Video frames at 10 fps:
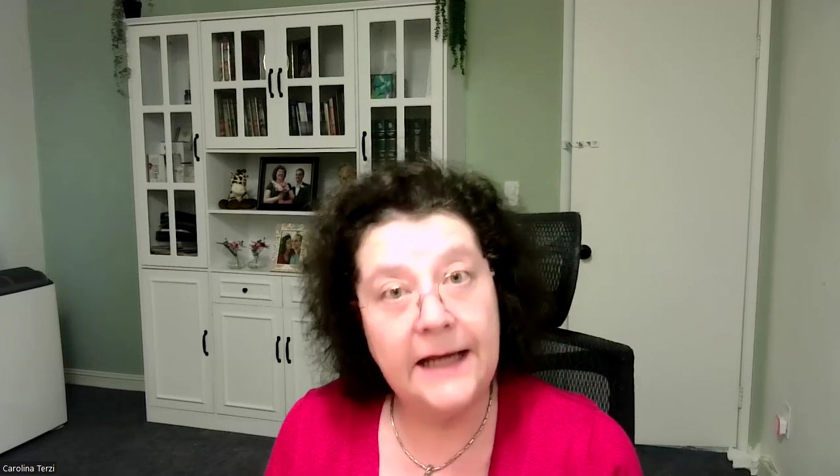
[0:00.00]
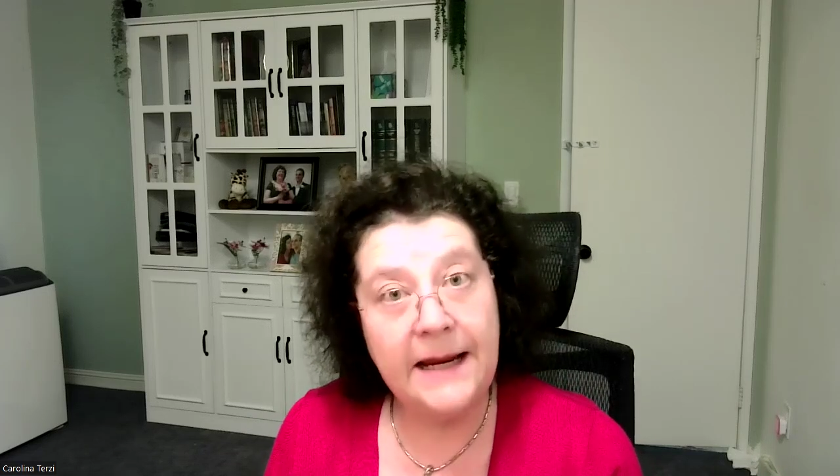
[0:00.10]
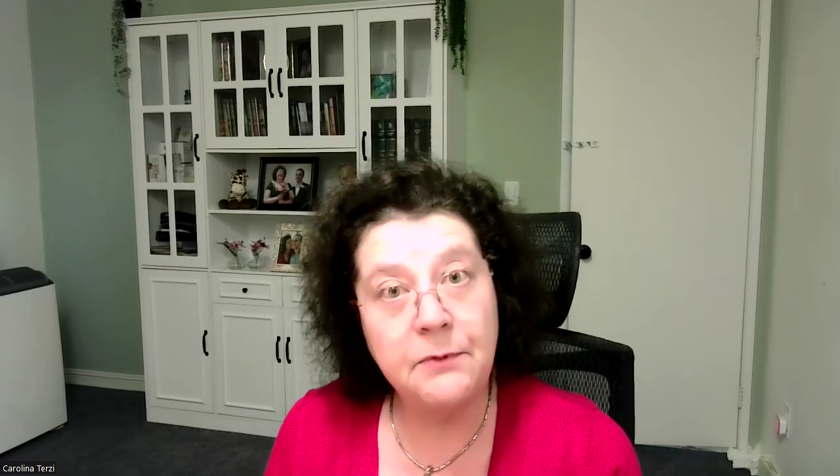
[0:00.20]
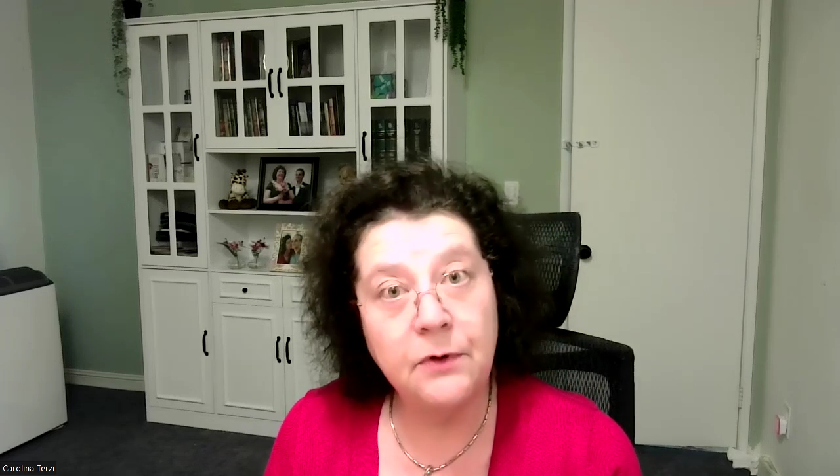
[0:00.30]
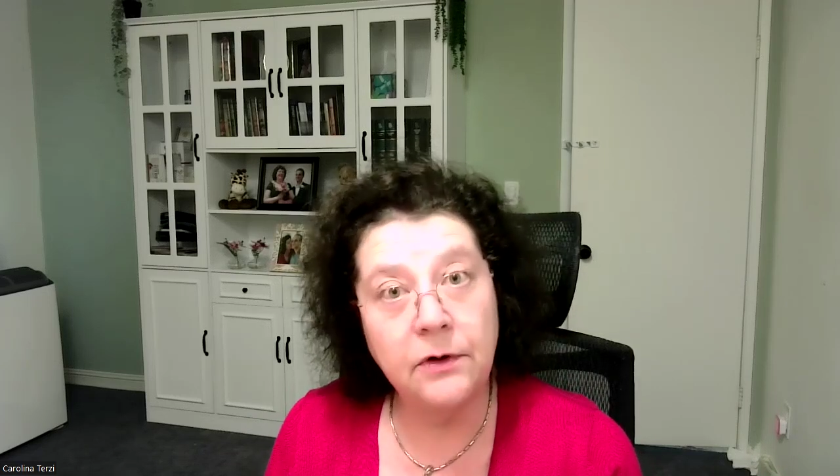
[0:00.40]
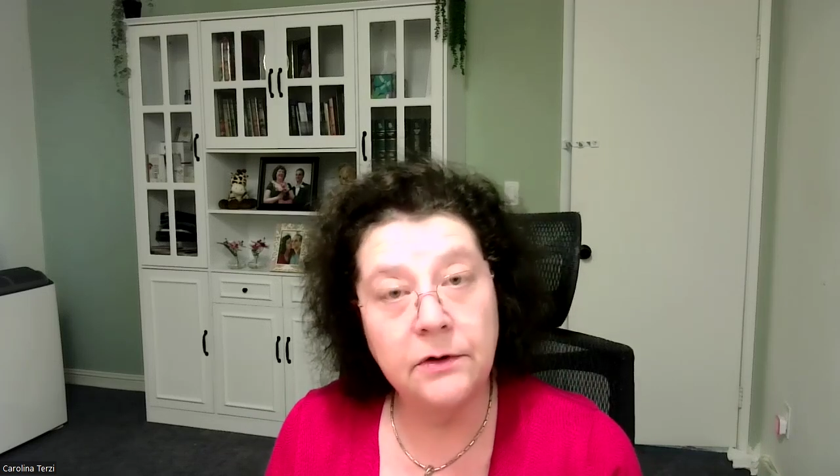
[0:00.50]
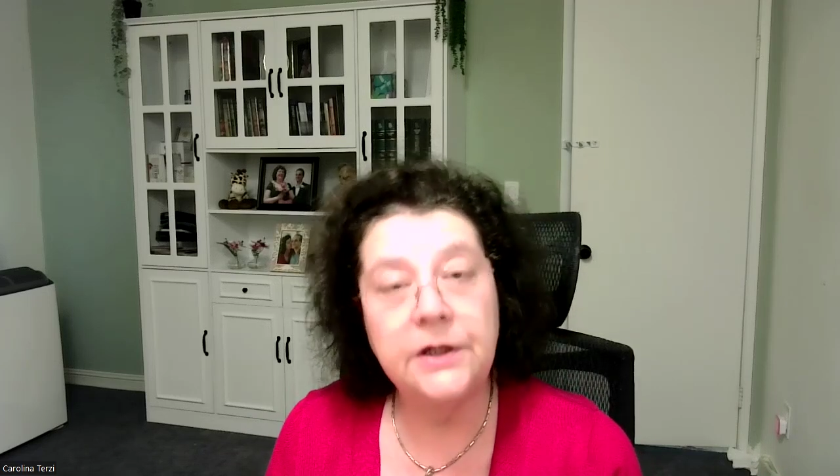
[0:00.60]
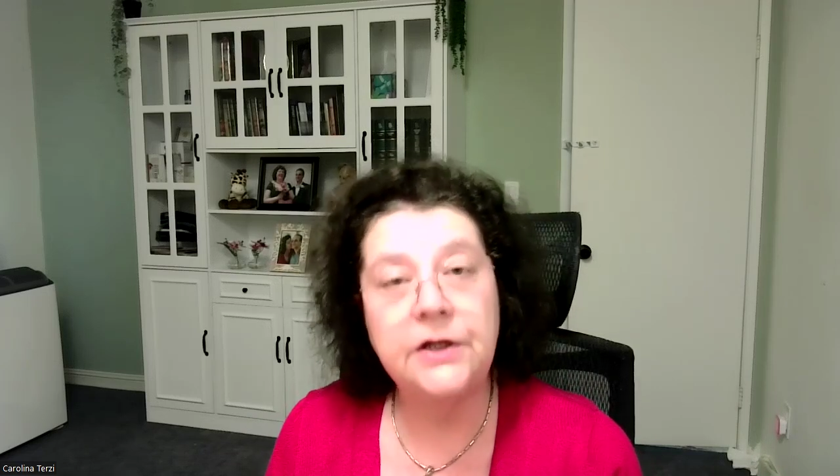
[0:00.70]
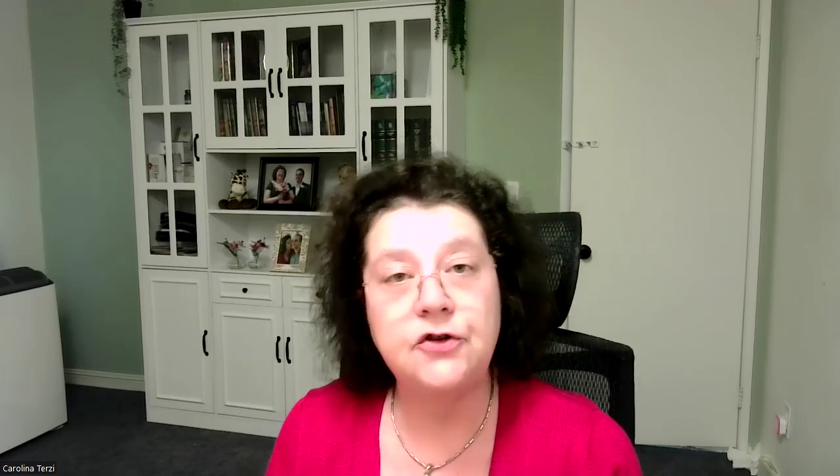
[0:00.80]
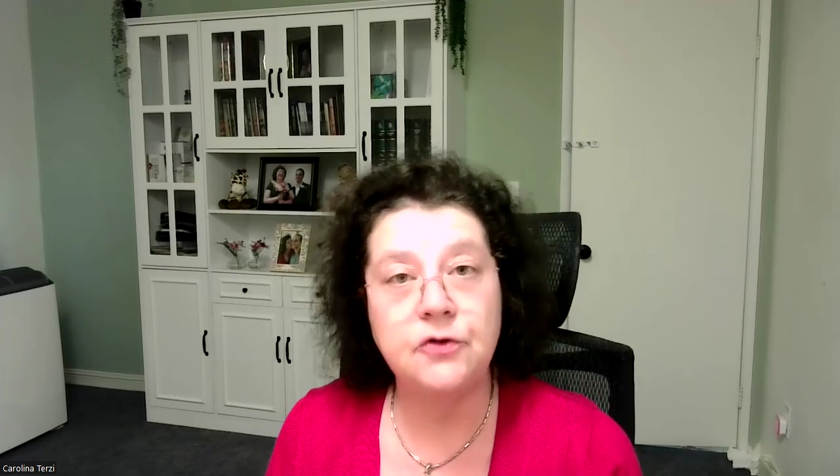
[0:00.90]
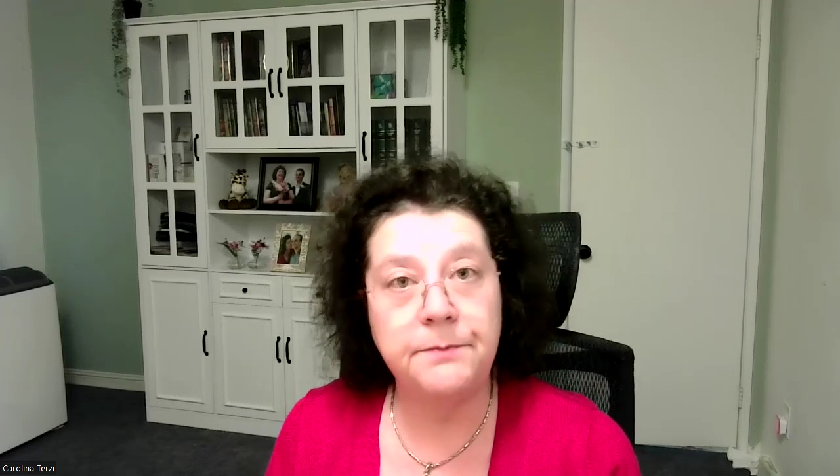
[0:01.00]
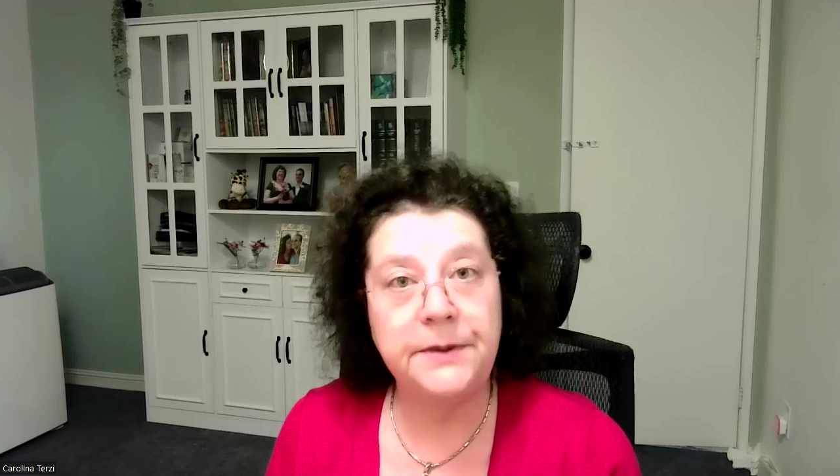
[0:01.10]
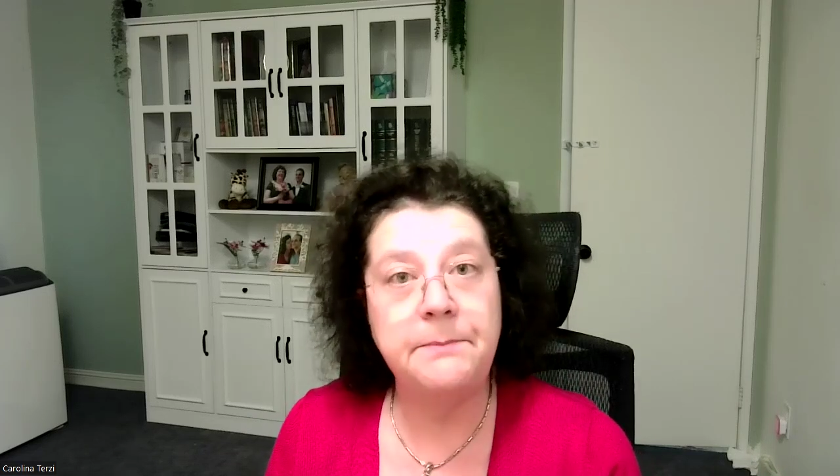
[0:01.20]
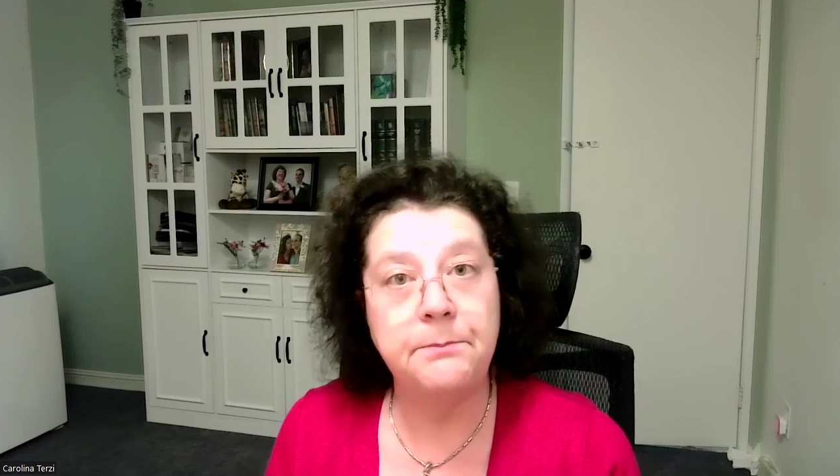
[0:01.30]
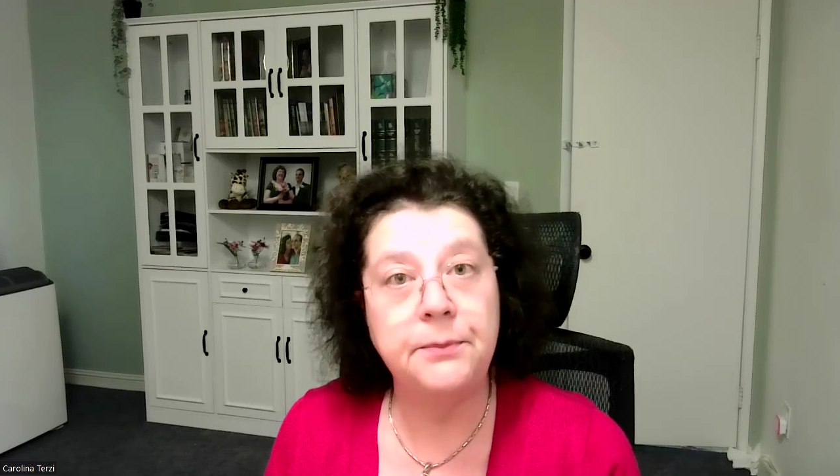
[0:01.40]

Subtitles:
labor, it should be